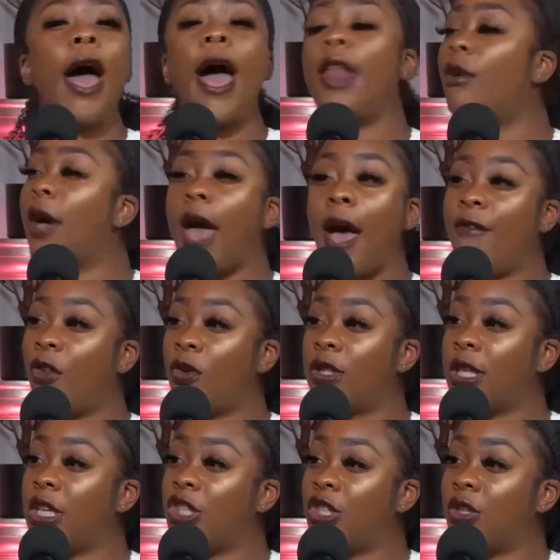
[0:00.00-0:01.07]
don't have those
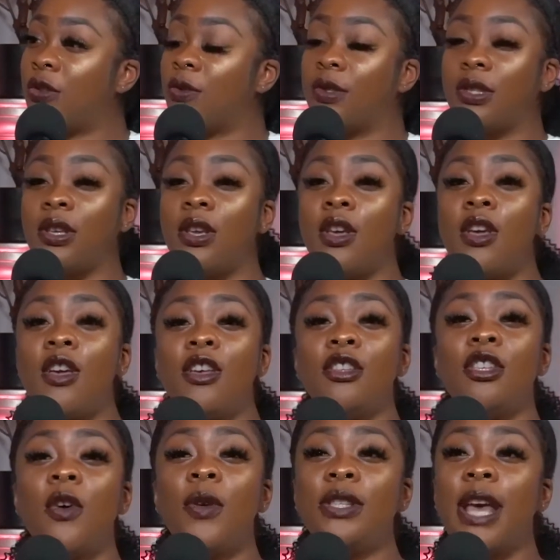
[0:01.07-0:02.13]
issues. Yeah.
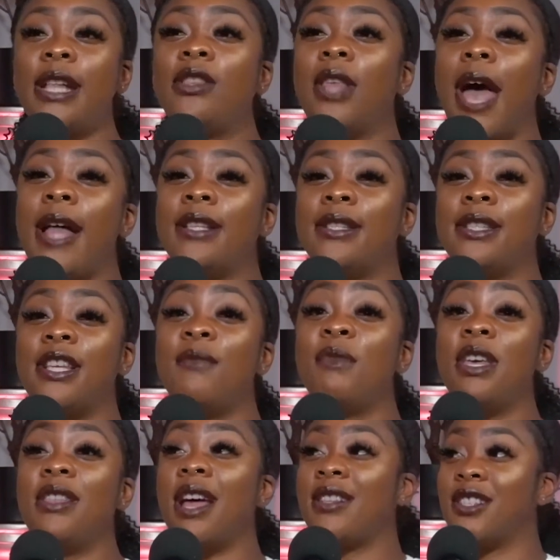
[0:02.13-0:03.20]
So it's like, to
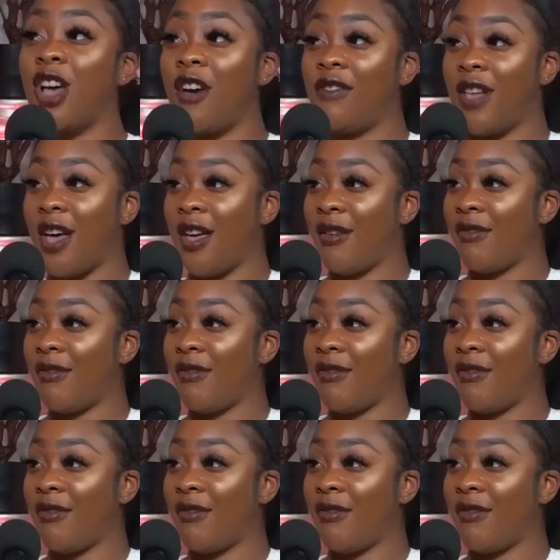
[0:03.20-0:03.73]
me, that's soft life.